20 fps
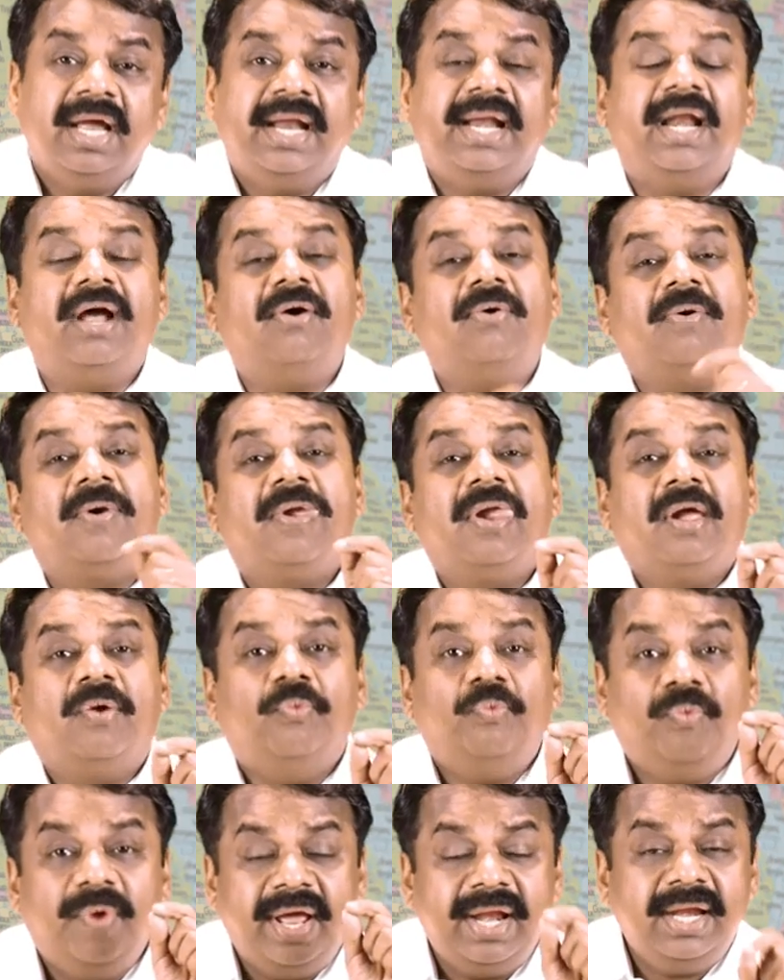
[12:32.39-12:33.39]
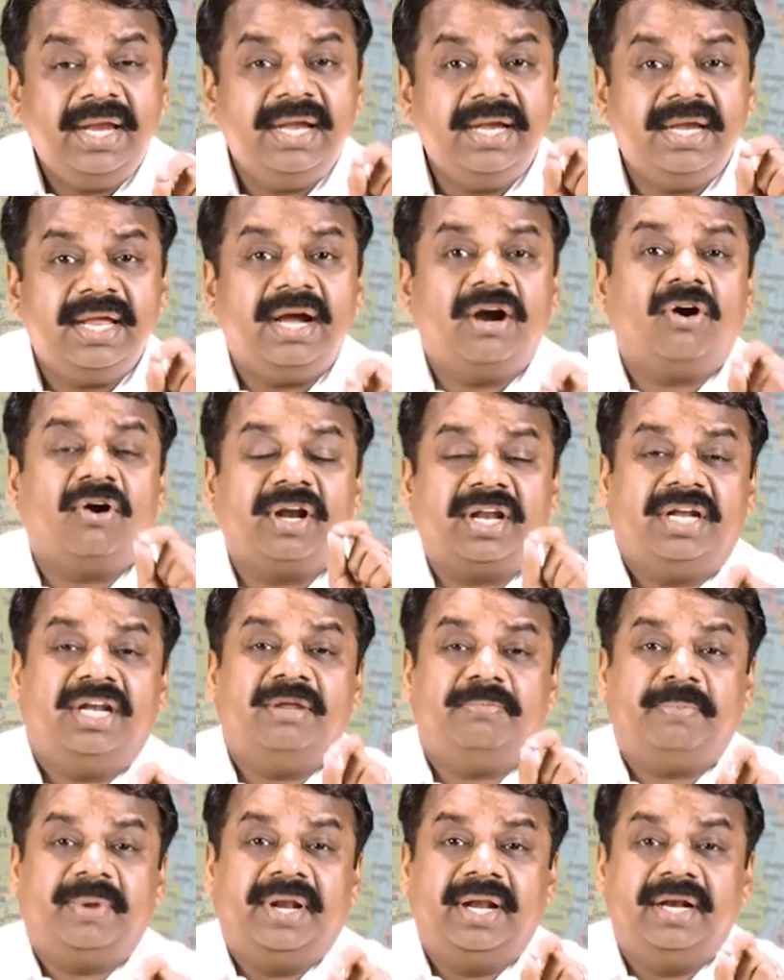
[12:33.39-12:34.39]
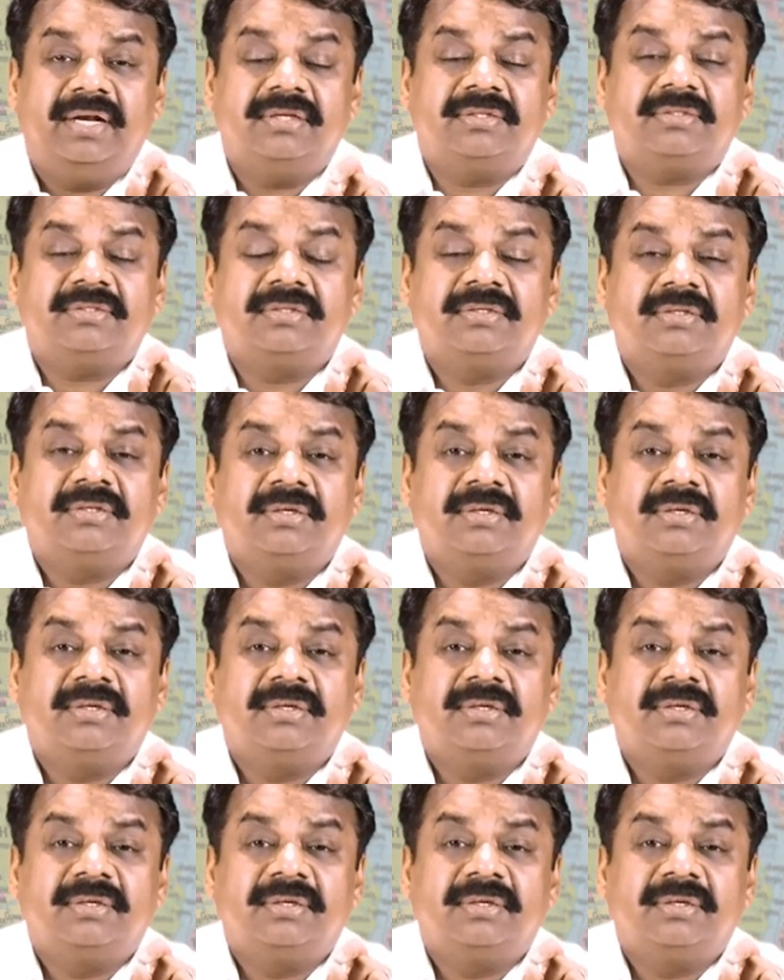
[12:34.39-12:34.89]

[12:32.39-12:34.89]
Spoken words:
Now, when India got independence,